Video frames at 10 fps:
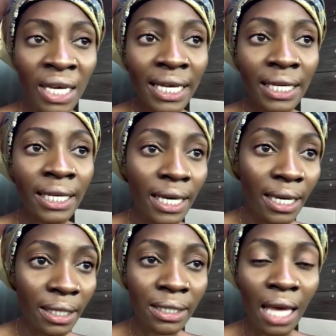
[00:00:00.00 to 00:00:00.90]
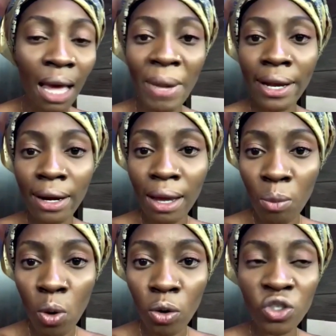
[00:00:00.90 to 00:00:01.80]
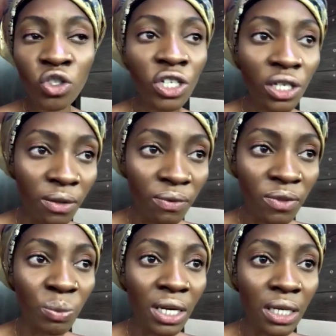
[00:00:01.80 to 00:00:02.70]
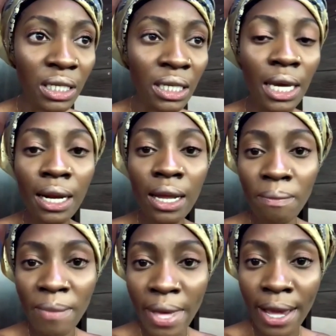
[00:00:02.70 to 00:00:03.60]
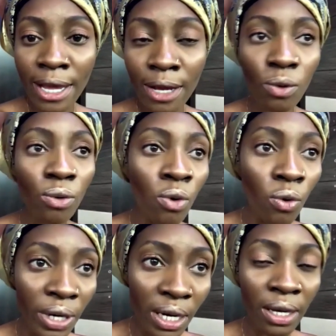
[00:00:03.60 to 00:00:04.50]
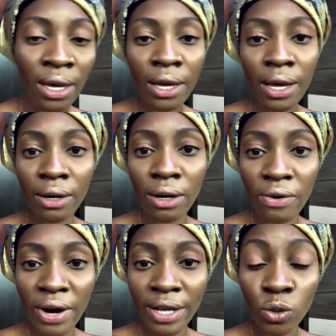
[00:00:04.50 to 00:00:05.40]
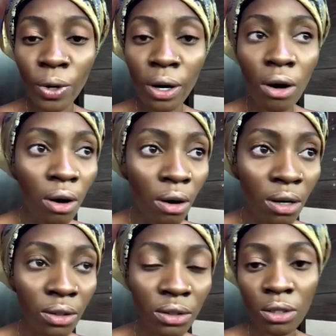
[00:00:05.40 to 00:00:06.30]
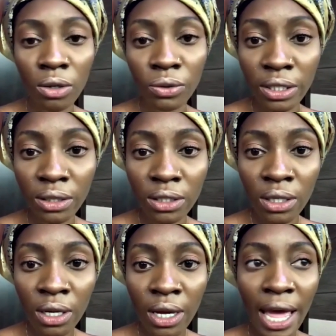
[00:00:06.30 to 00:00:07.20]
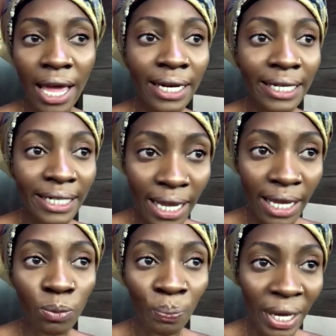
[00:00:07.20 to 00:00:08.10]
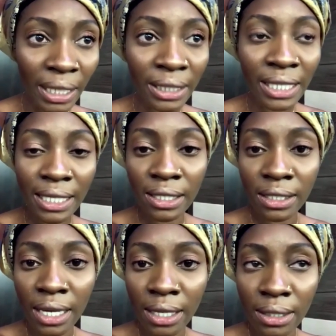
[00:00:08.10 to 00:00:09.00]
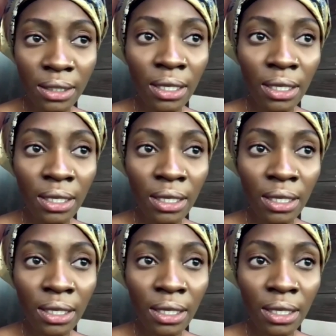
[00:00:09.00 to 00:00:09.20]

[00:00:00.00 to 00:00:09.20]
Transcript: kings, Amayanabos, chiefs, be it in Eleme, in Ogoni, and the rest were all consulted, and they picked and sent